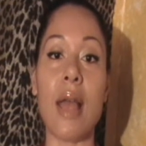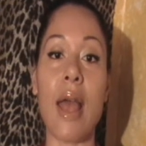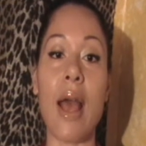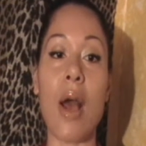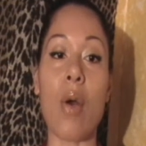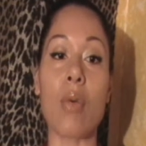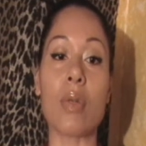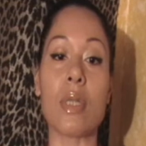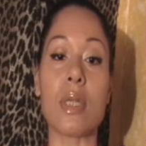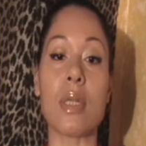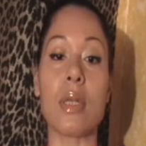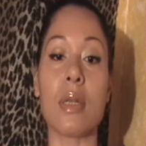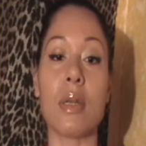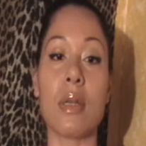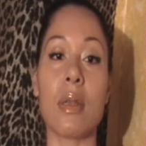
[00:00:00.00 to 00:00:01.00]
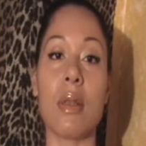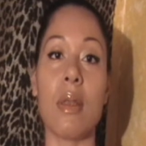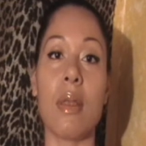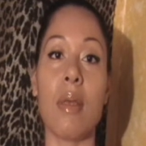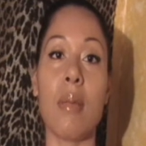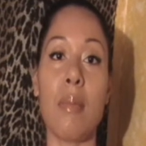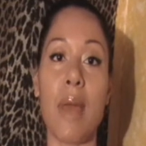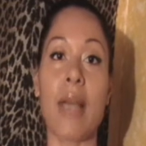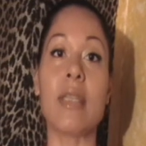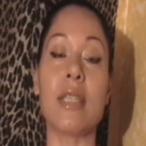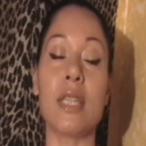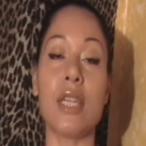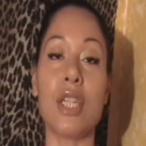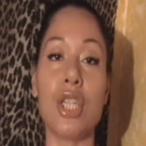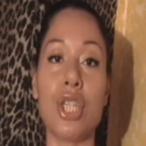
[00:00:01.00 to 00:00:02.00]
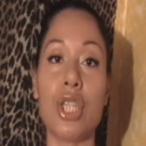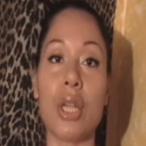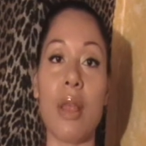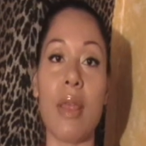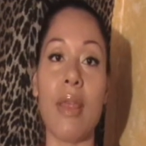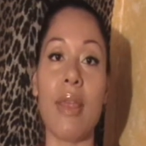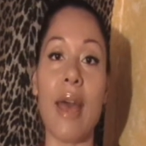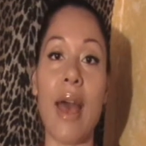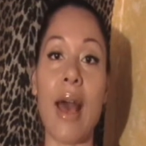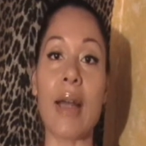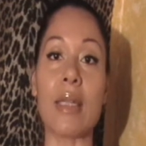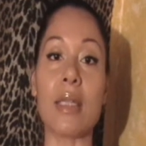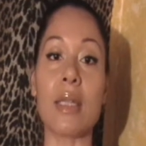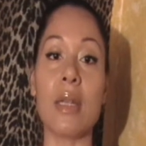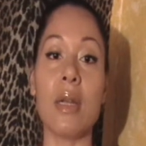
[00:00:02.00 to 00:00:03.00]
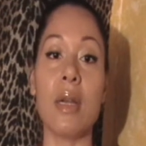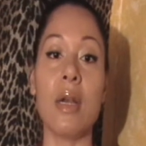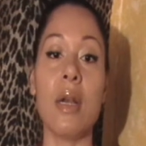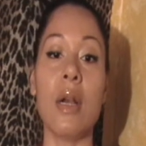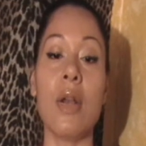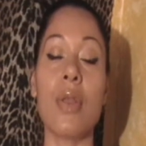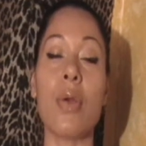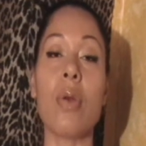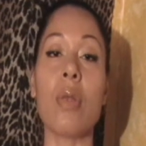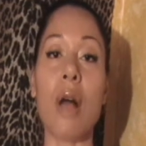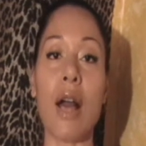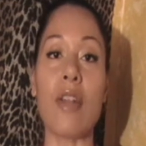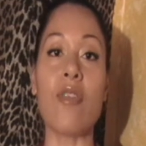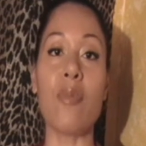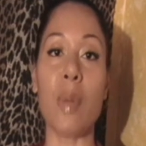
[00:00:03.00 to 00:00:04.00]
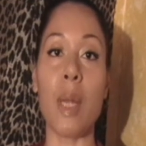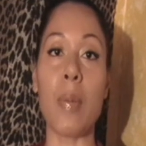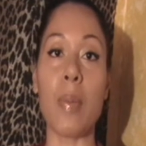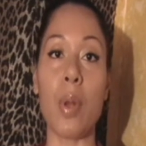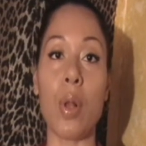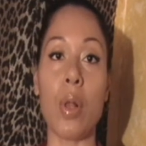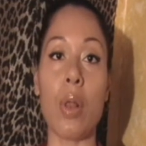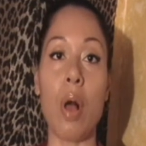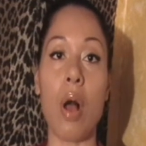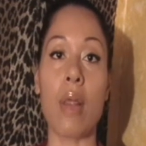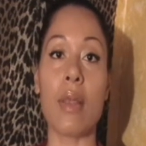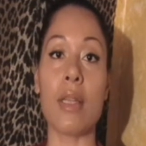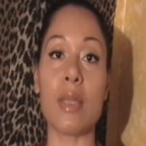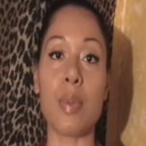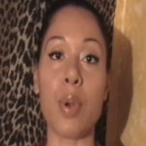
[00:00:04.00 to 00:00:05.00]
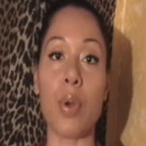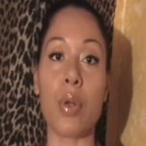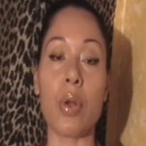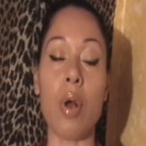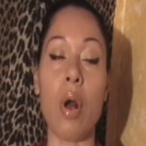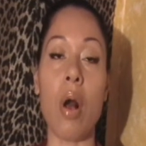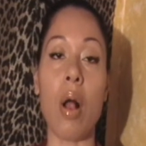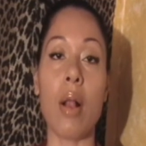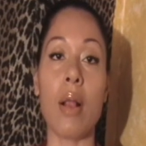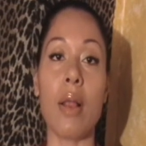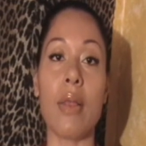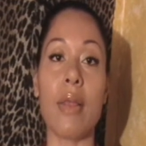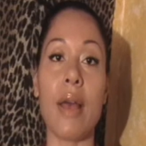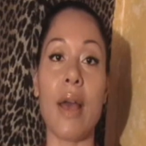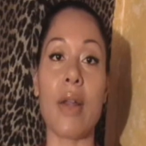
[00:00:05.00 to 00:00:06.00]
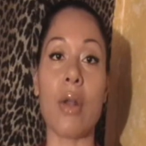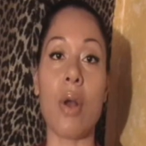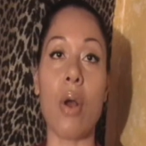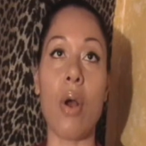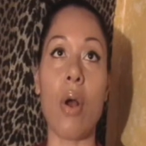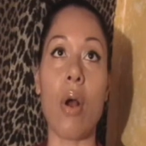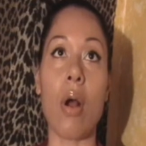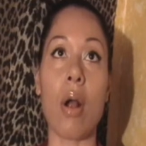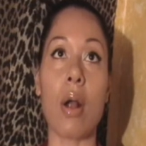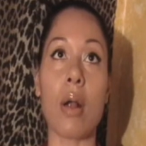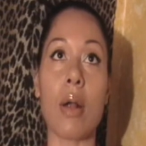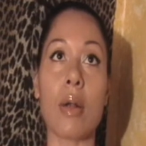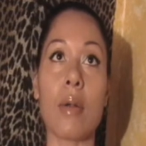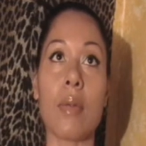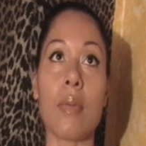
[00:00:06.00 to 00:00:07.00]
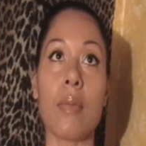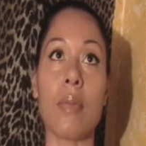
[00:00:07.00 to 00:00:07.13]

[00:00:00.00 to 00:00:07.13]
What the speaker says: out the message that there are a lot of people on this protocol that are